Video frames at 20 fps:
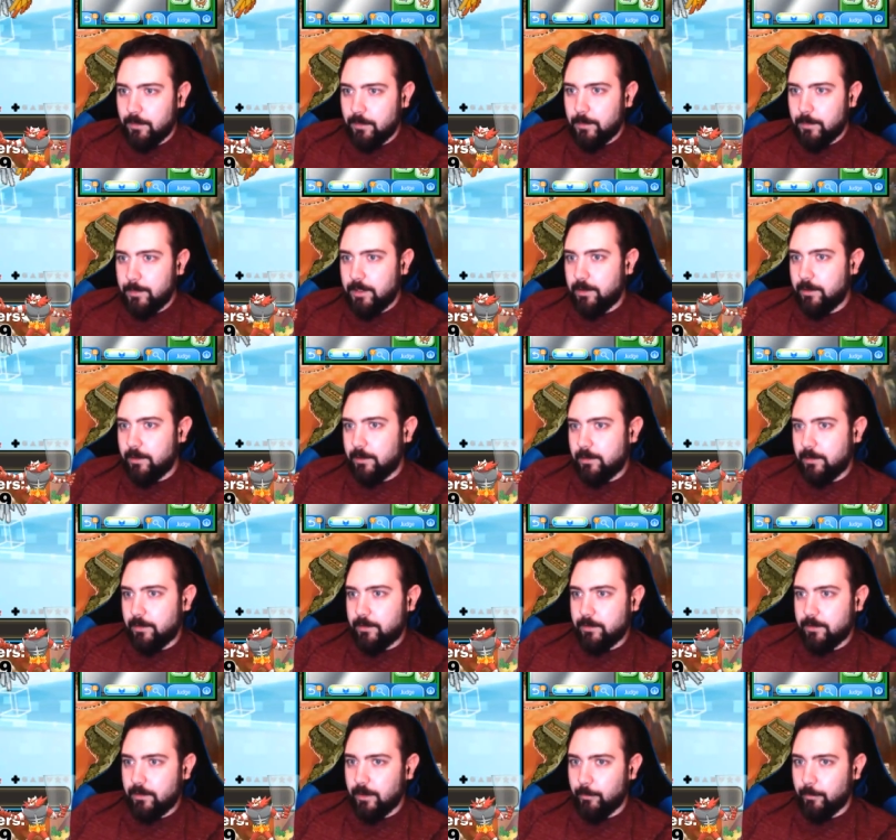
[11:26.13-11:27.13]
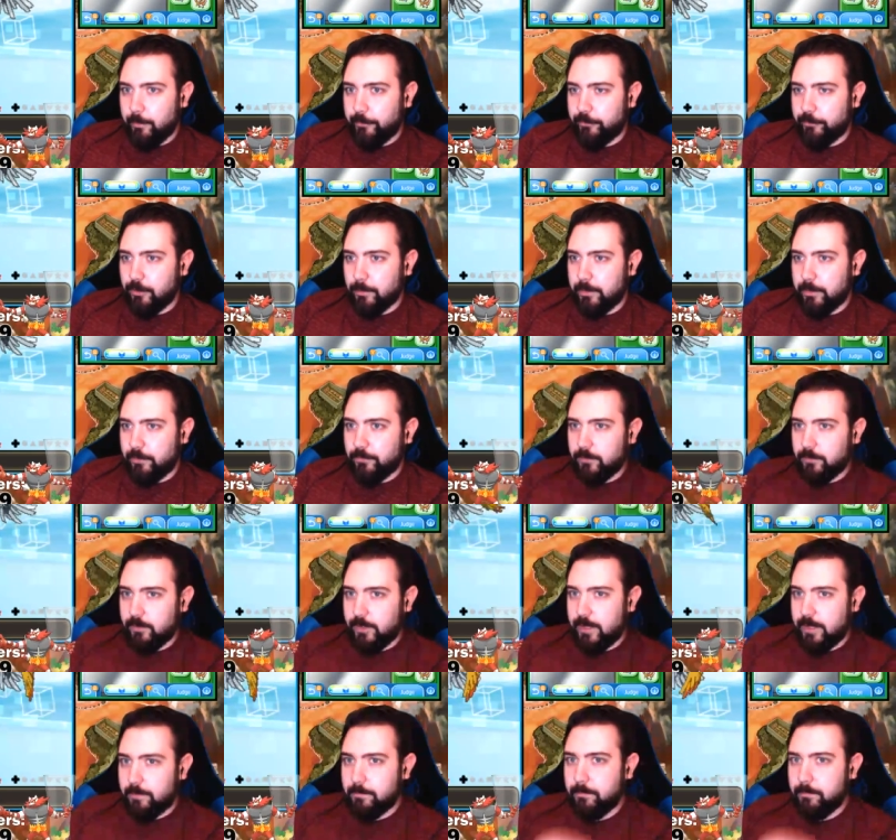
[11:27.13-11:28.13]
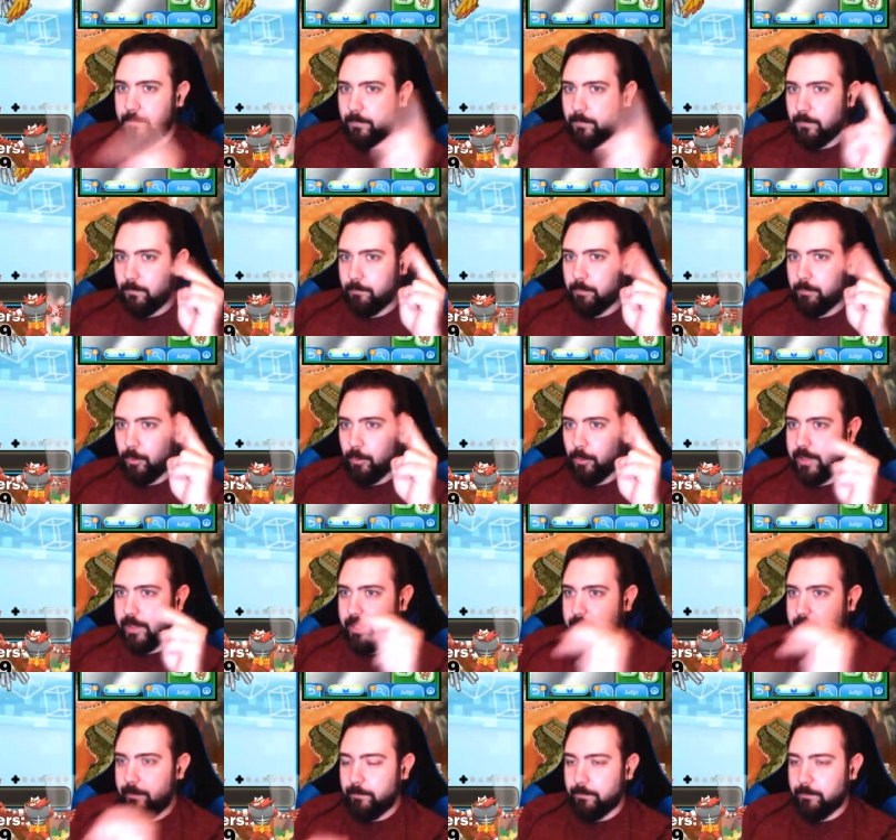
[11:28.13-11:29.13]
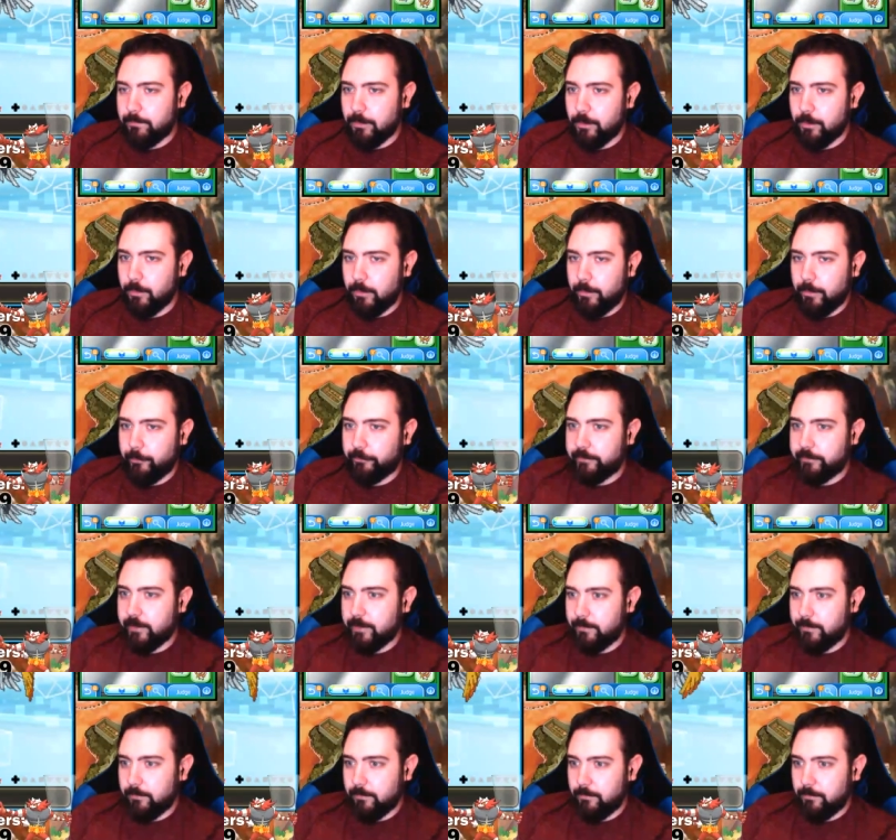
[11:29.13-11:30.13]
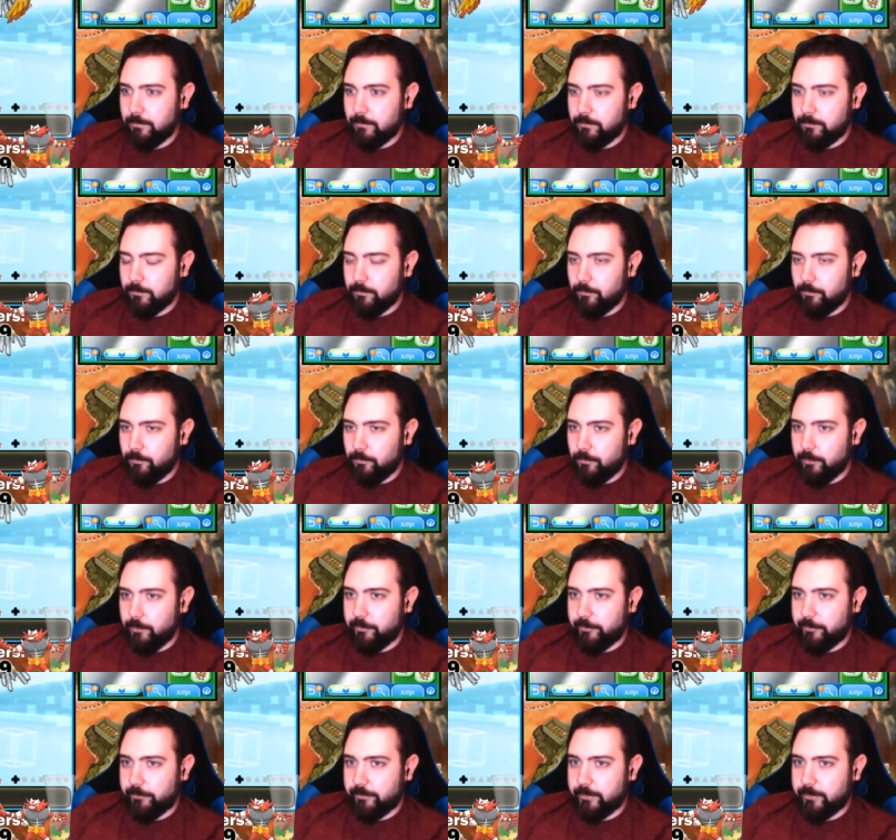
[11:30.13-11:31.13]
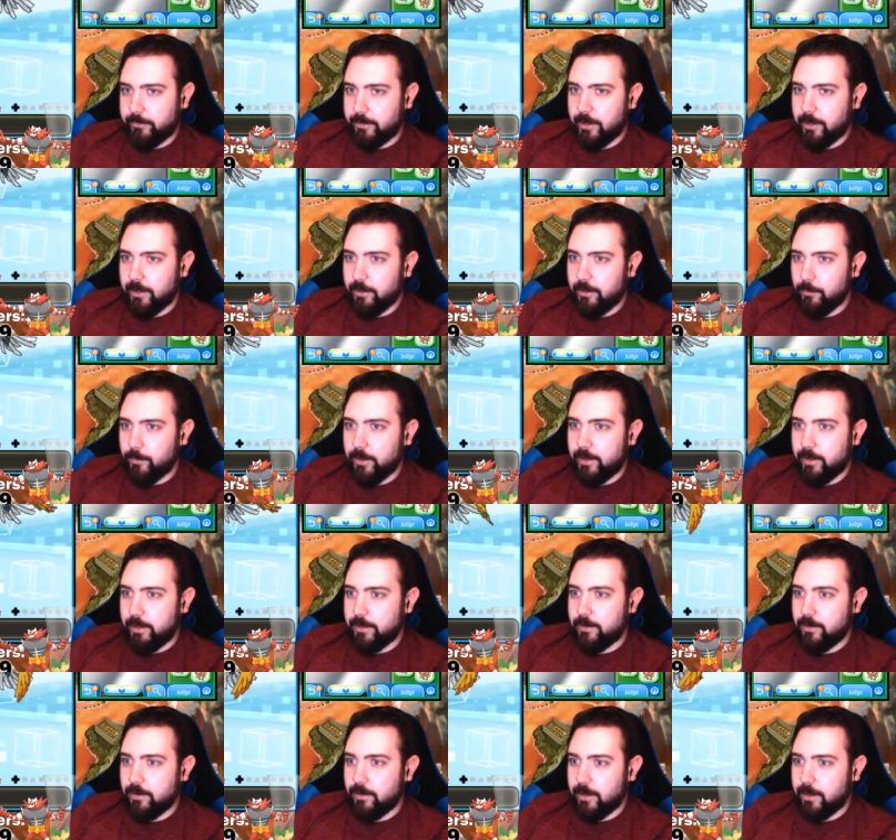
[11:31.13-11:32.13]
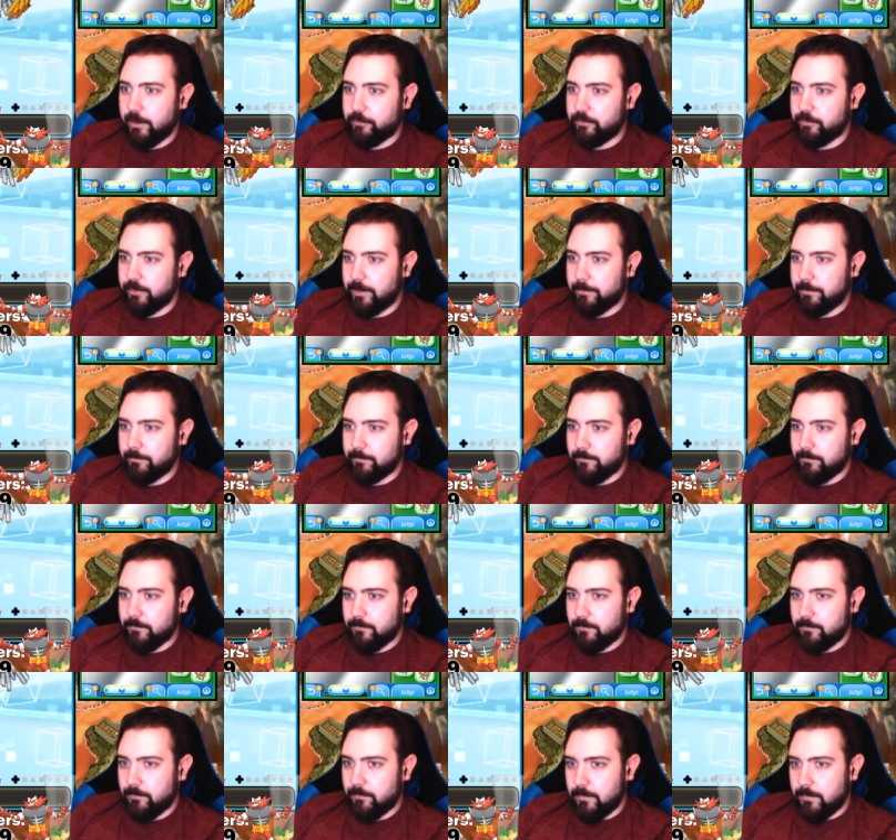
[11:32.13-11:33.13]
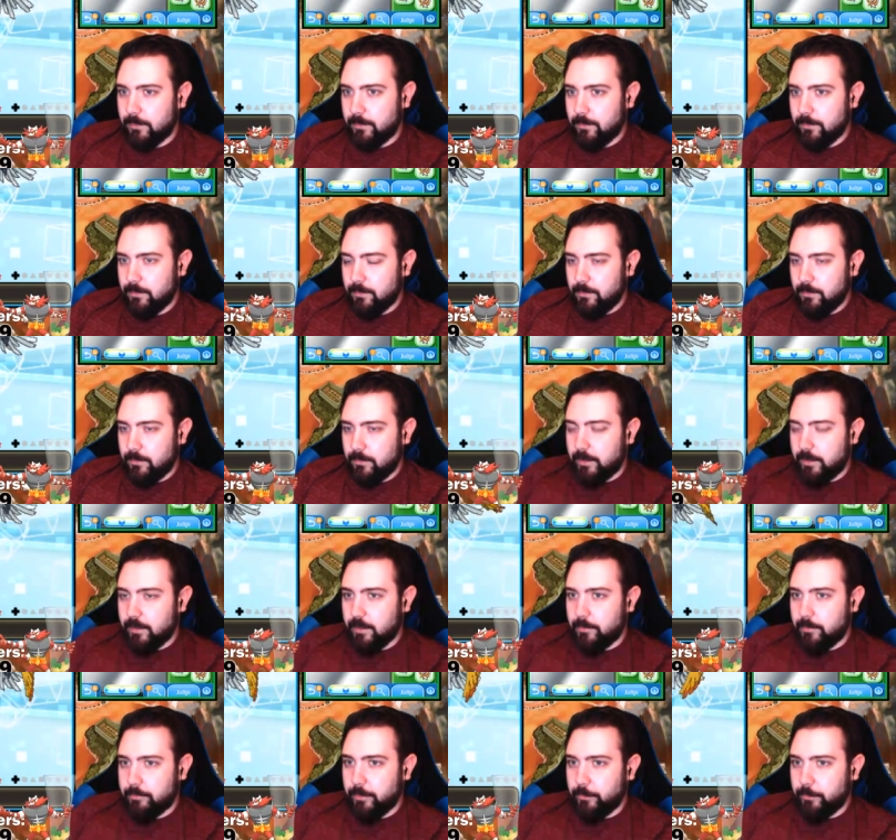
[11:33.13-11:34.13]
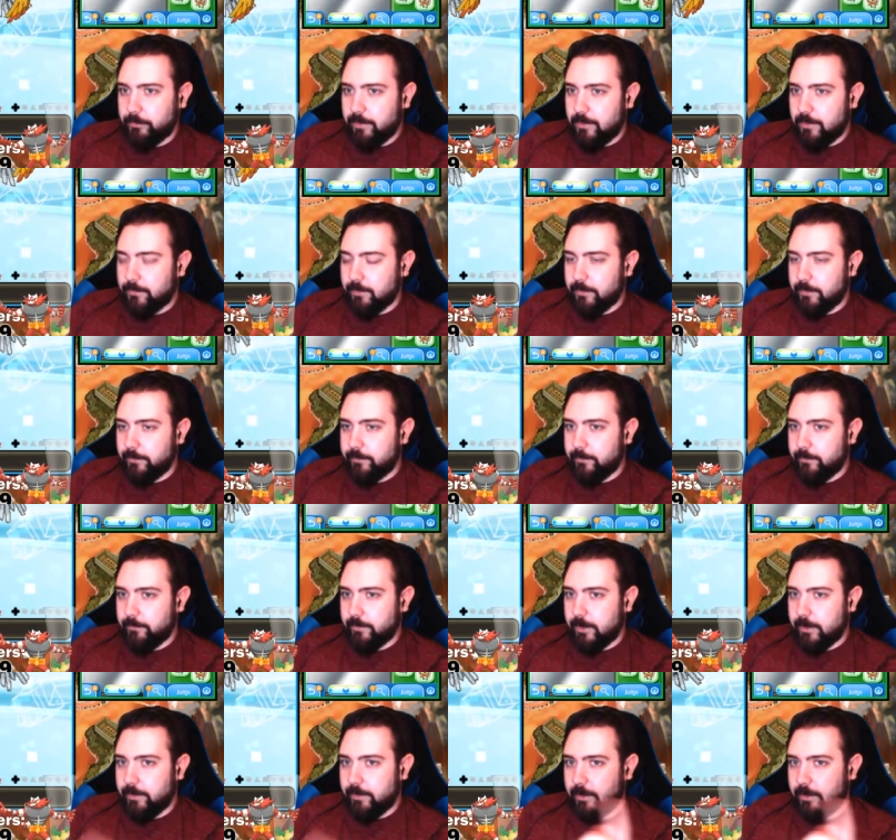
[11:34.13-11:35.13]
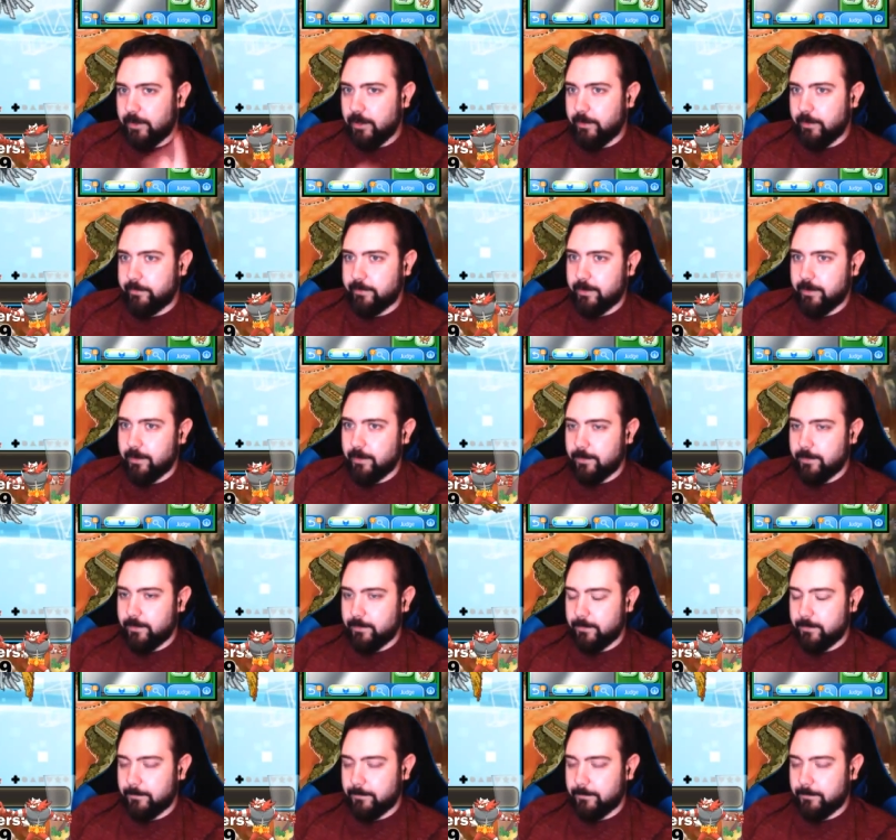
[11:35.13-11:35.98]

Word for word: I mean, I was hoping for a bulky Ho-Oh set, which is kind of what I got, actually. I got both defenses, I did get attack,